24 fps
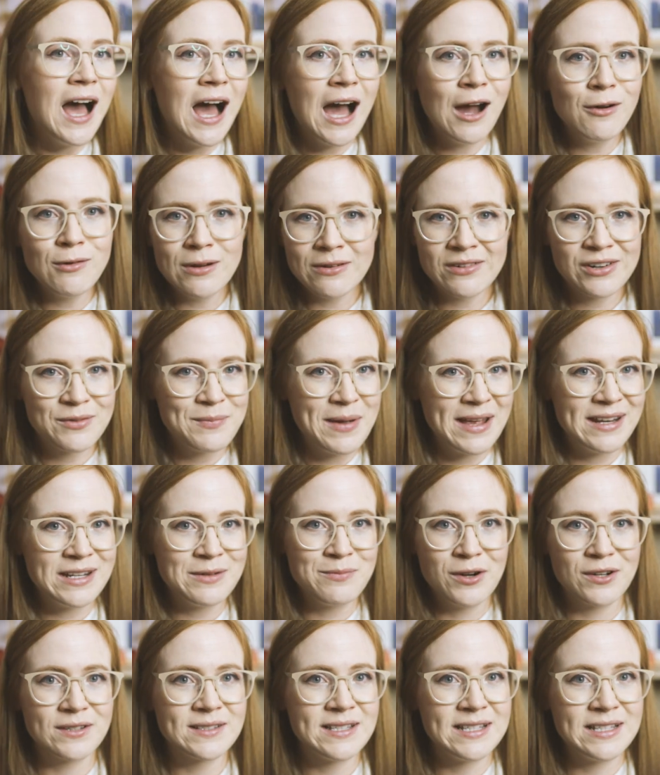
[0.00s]
However many
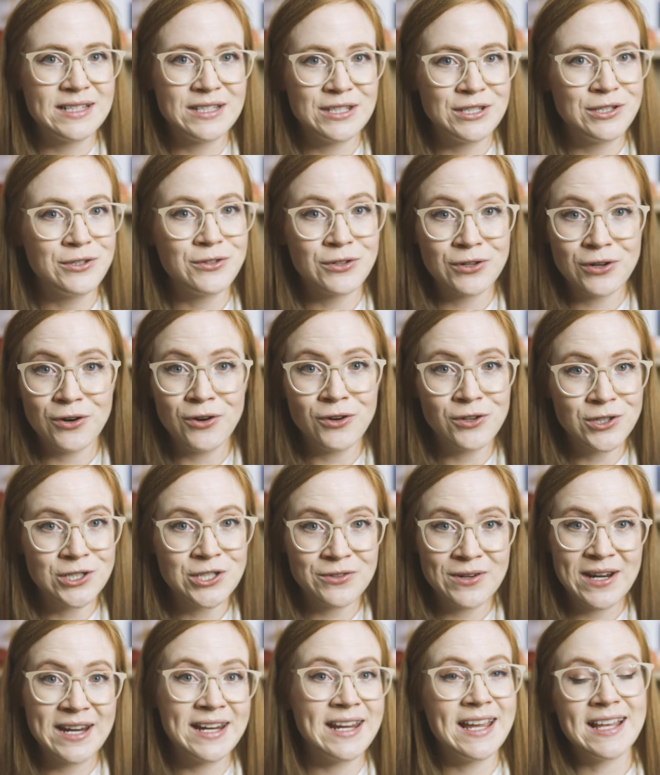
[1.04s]
boxes you're
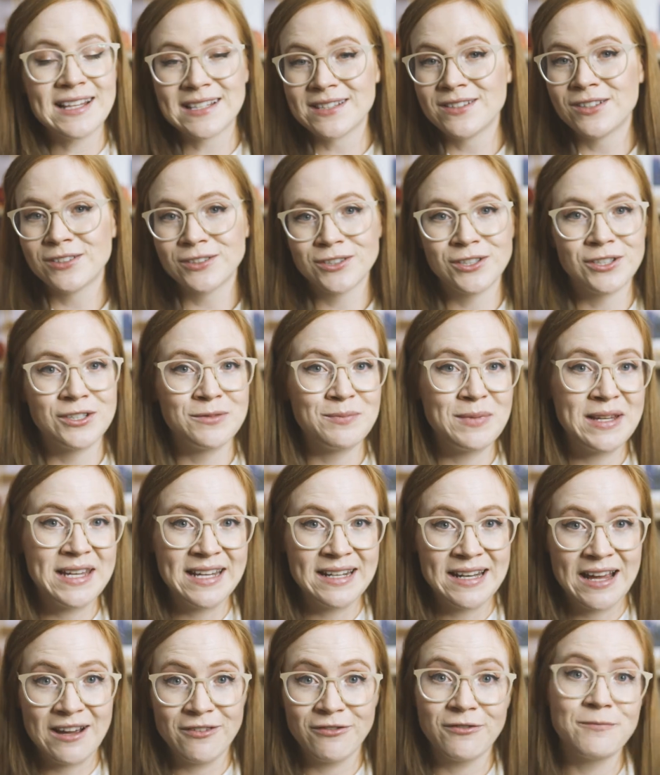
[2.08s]
ordering, it's not gonna be
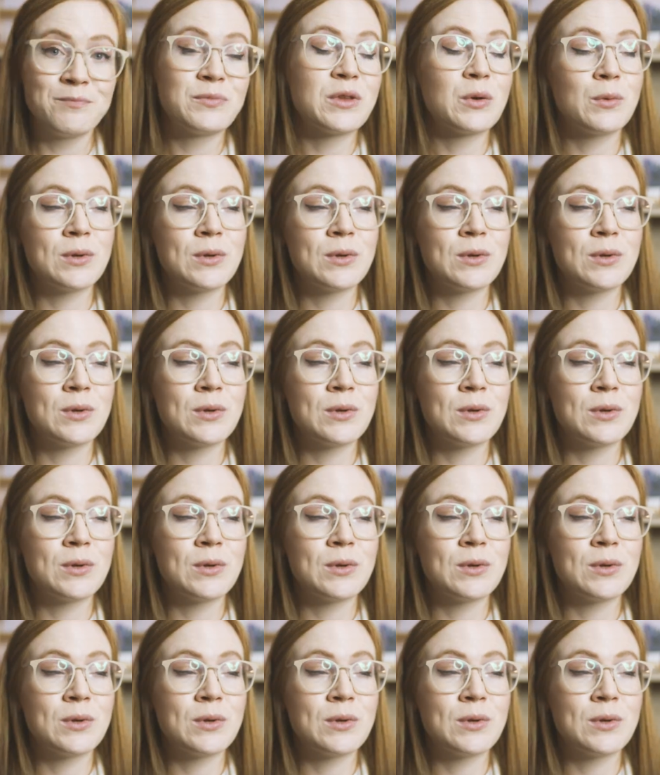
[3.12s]
enough,